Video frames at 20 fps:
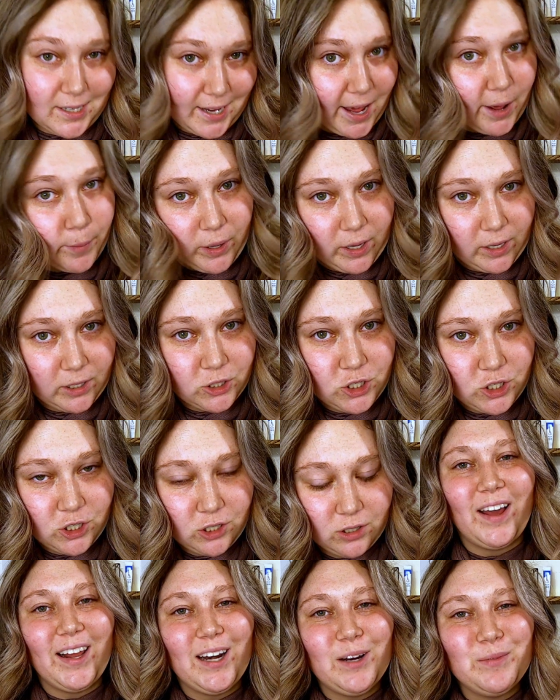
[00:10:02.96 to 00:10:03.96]

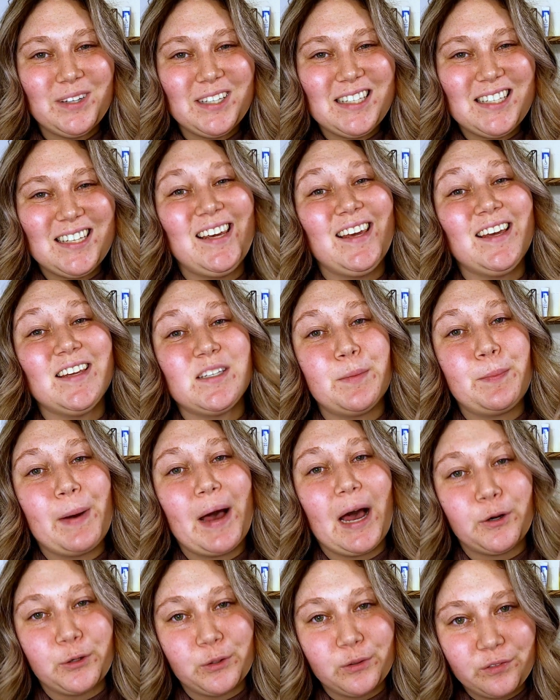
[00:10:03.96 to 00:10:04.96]
damage. Vitamin C is a
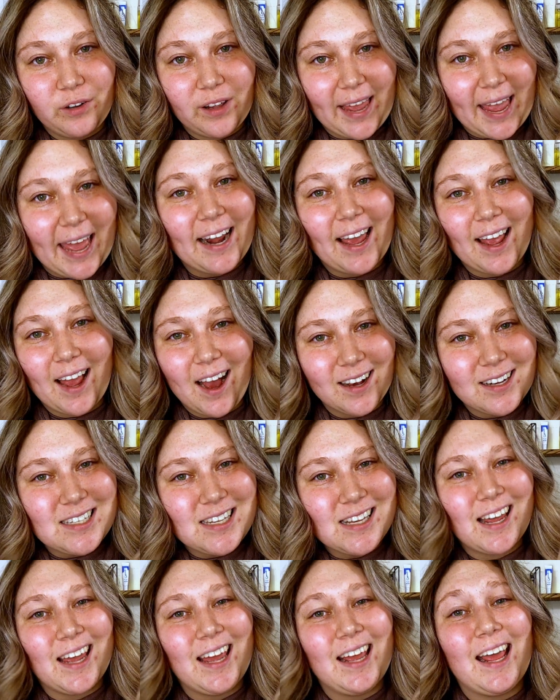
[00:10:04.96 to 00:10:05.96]
powerful
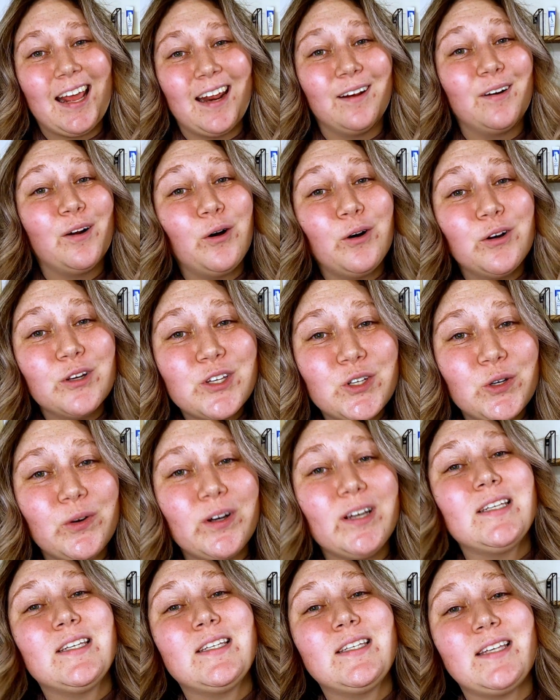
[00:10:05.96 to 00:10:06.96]
antioxidant, and it also
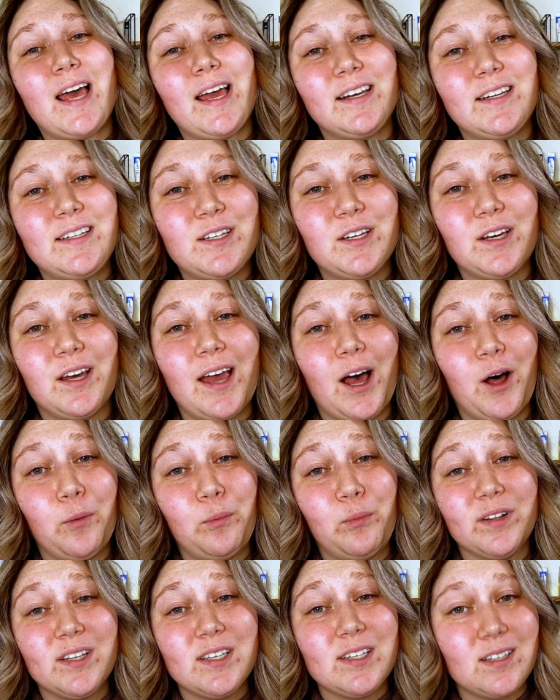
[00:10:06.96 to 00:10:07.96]
is said to
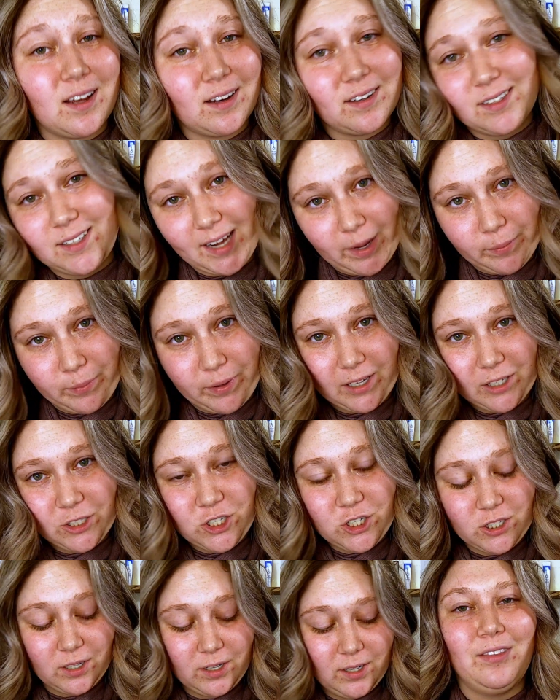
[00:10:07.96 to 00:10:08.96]
help with sun
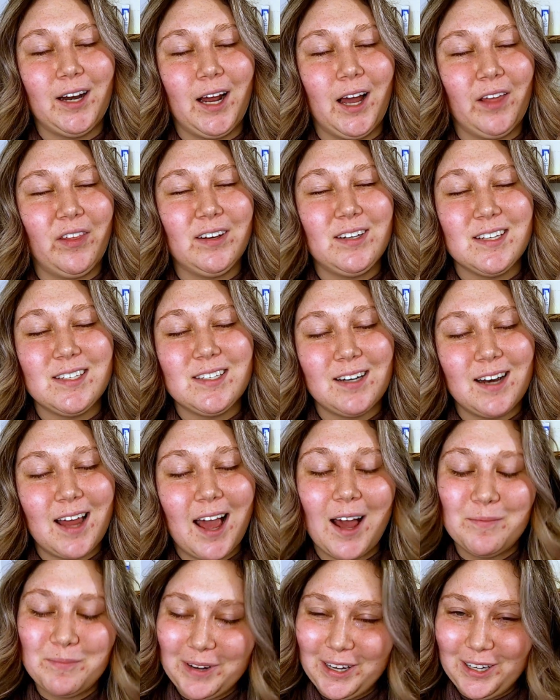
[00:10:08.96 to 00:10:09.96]
damage. Now, that does
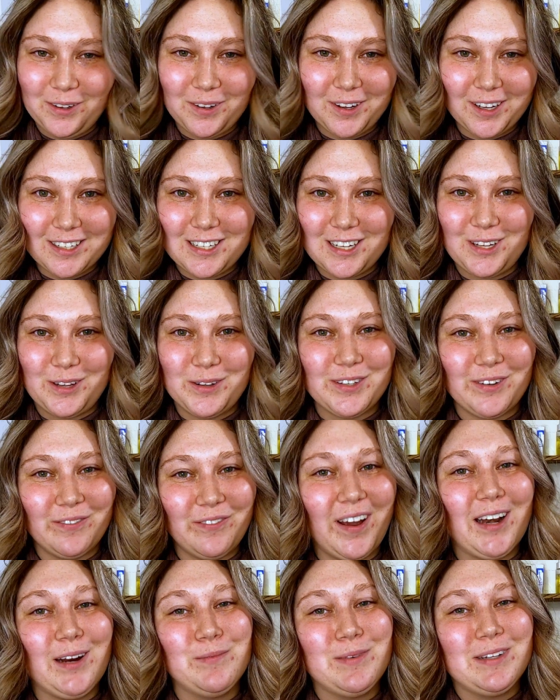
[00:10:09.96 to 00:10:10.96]
not mean you get to use a
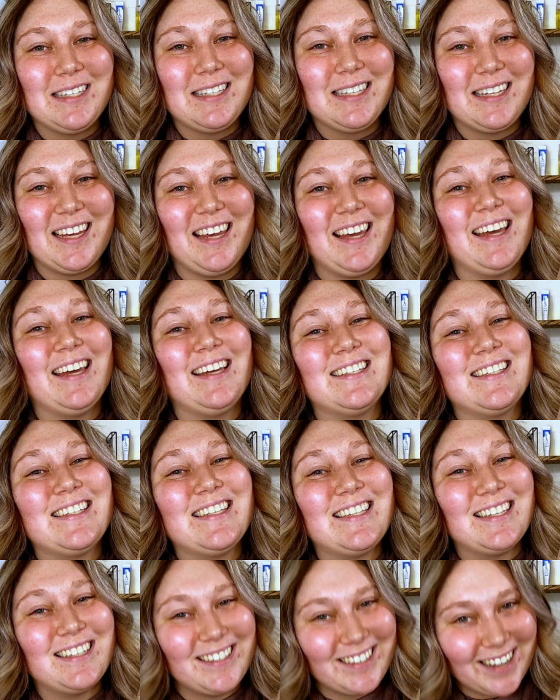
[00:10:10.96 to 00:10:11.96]
vitamin C
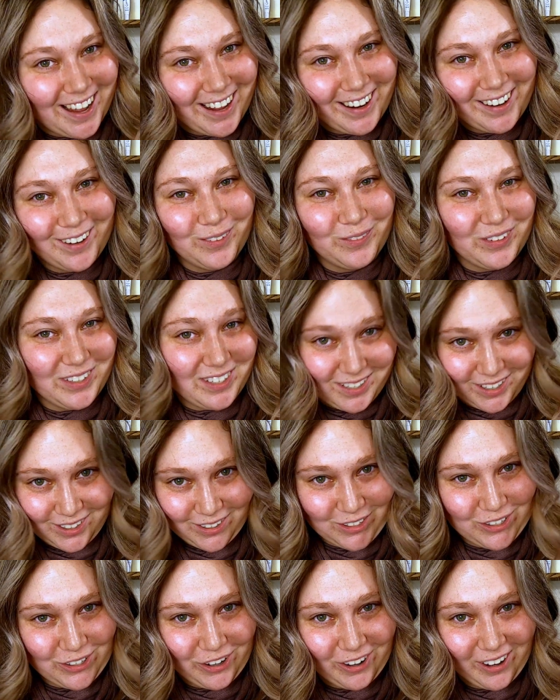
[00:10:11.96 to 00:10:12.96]
instead of a
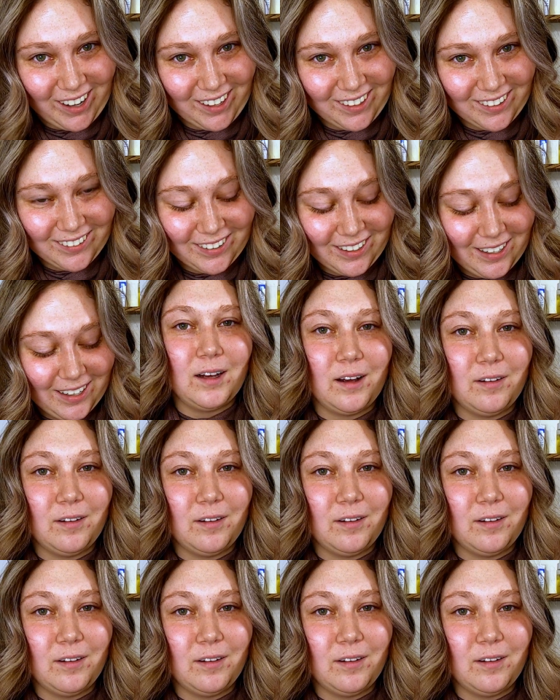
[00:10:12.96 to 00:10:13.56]
sunscreen.